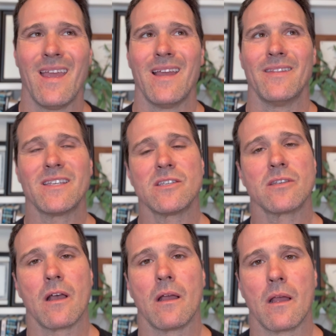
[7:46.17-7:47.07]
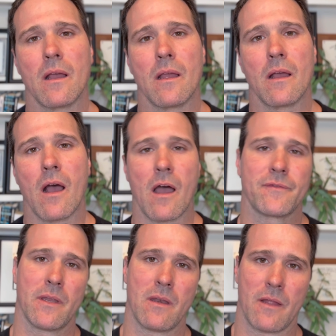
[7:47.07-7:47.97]
This is
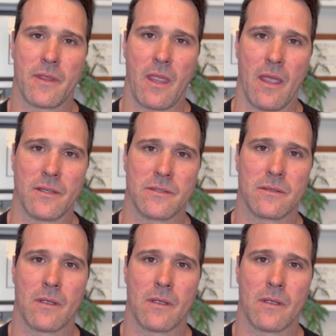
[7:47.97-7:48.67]
often not the case.